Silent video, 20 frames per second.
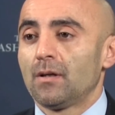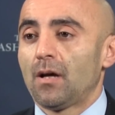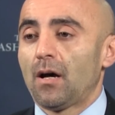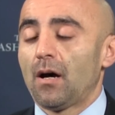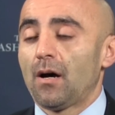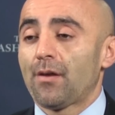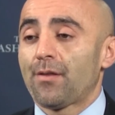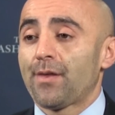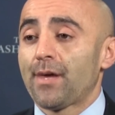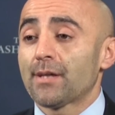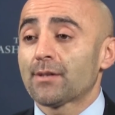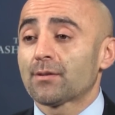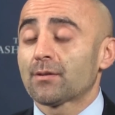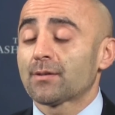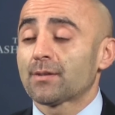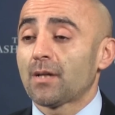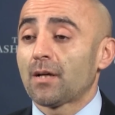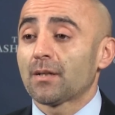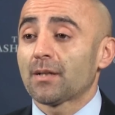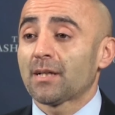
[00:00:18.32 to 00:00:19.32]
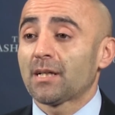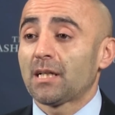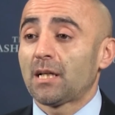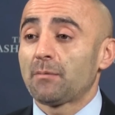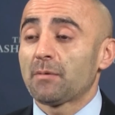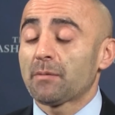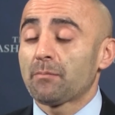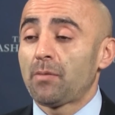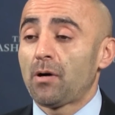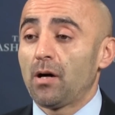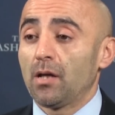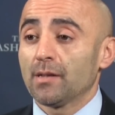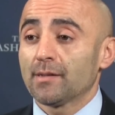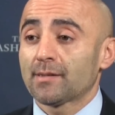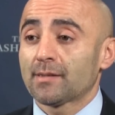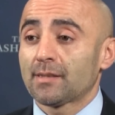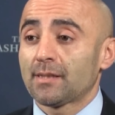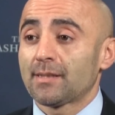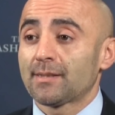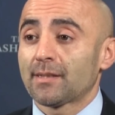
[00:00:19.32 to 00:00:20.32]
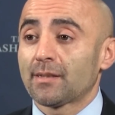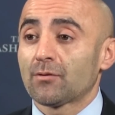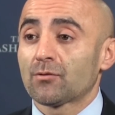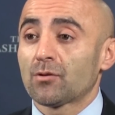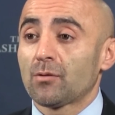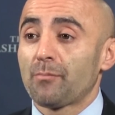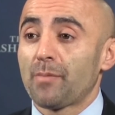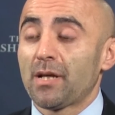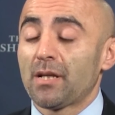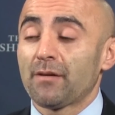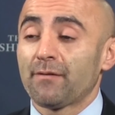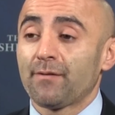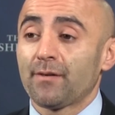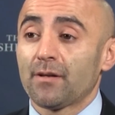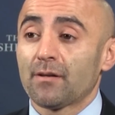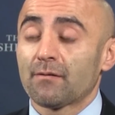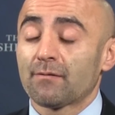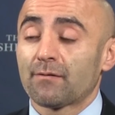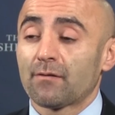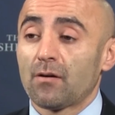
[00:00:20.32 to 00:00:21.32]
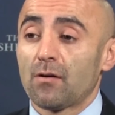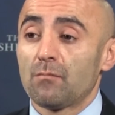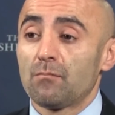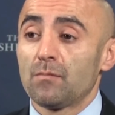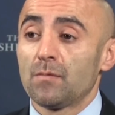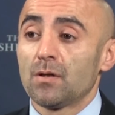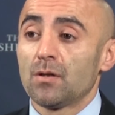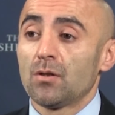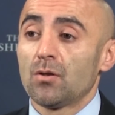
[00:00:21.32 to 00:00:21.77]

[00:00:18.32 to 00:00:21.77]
Uh, thanks to sound economic policies and also benefiting from